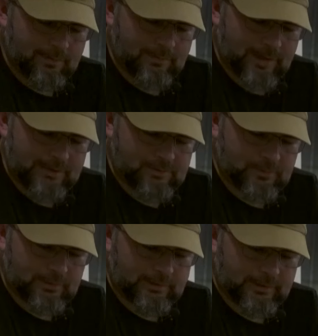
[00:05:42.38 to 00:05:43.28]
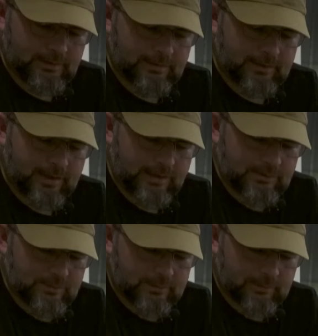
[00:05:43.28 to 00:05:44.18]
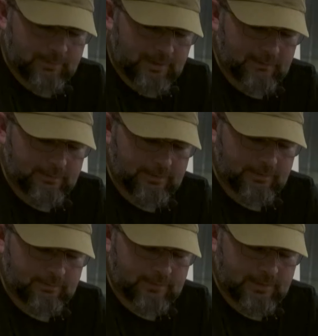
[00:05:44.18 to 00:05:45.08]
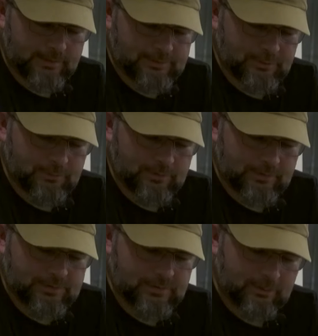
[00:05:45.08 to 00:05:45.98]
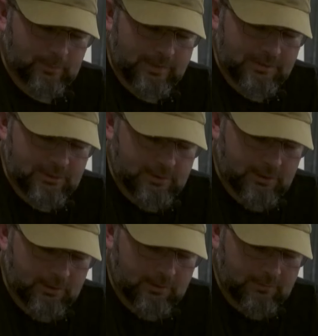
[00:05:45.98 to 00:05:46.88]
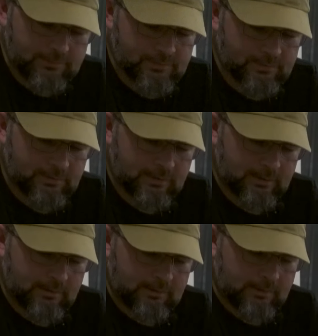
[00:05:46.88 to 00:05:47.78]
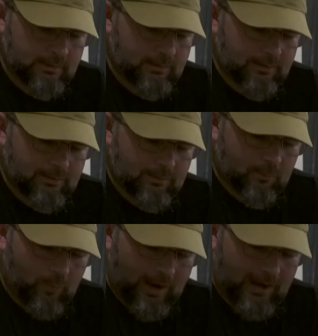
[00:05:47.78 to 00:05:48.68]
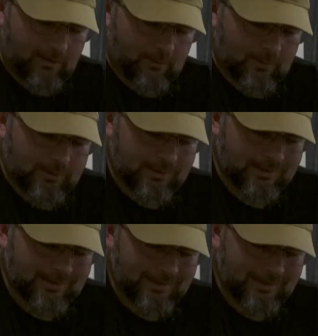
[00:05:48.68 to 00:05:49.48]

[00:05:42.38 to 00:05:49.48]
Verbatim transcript: That is really neat. And you can apparently uh, tune your acceleration curves. Wow.